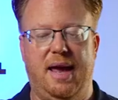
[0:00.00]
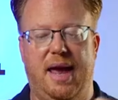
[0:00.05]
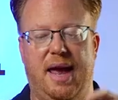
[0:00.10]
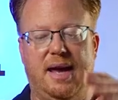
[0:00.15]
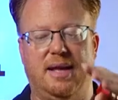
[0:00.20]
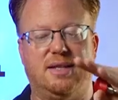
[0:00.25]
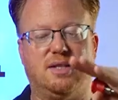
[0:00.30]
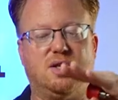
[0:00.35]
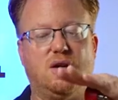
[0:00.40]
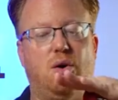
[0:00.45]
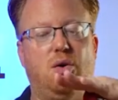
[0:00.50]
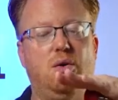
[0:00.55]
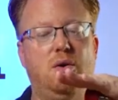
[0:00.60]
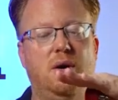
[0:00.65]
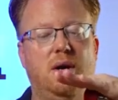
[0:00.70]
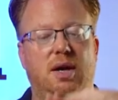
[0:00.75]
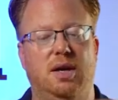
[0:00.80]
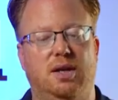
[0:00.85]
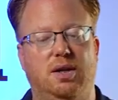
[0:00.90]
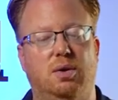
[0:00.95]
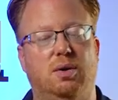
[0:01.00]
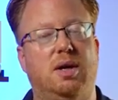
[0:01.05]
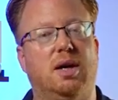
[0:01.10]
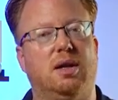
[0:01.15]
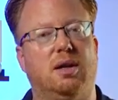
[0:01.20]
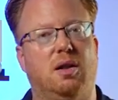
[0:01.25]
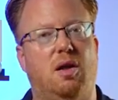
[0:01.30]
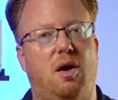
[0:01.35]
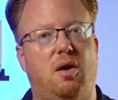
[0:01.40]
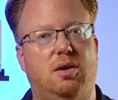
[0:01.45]
and so you
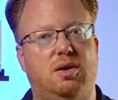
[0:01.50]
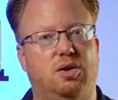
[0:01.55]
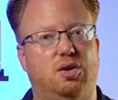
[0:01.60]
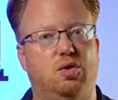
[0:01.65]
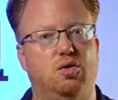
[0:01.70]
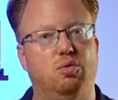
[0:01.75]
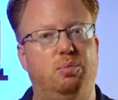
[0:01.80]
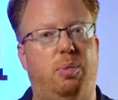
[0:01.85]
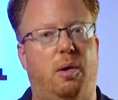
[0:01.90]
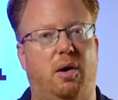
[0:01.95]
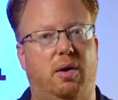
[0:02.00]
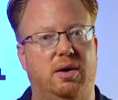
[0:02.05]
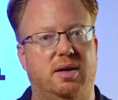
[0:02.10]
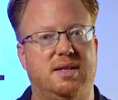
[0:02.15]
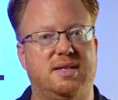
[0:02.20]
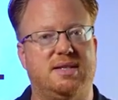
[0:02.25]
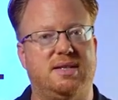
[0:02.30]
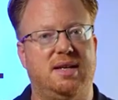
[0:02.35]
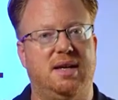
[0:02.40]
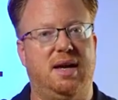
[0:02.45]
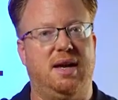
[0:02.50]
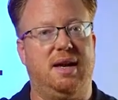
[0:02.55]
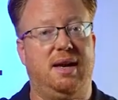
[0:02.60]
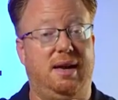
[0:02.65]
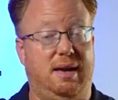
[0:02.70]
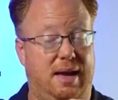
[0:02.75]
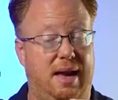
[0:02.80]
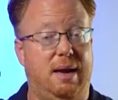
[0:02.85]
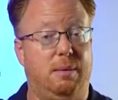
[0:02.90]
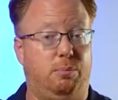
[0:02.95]
can lock two parts
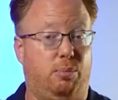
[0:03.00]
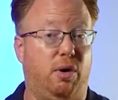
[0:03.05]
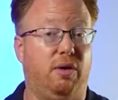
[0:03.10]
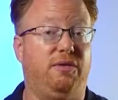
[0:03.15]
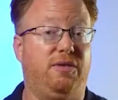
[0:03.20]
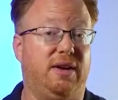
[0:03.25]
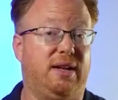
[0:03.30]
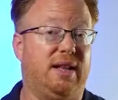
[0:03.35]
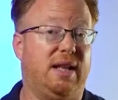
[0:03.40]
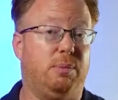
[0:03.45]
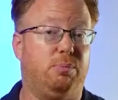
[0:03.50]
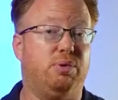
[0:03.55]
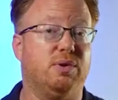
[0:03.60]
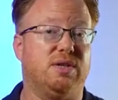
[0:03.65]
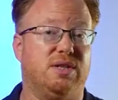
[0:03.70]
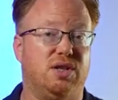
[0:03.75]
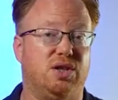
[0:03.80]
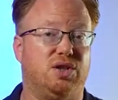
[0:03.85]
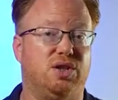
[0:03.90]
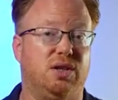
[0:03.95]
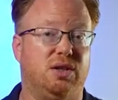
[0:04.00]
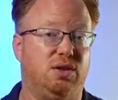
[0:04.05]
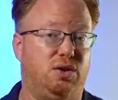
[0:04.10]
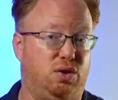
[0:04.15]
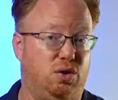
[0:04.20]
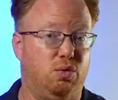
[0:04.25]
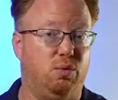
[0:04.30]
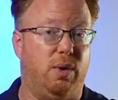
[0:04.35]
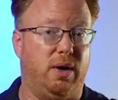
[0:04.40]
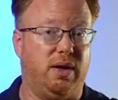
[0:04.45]
perfectly positioned
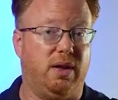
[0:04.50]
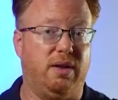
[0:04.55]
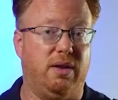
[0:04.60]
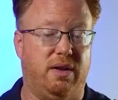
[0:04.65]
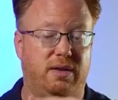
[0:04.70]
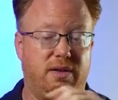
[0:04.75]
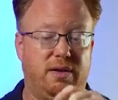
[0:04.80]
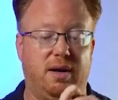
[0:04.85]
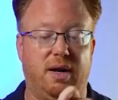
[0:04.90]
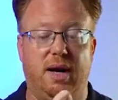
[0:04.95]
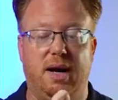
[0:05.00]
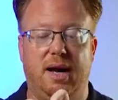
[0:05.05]
to one another.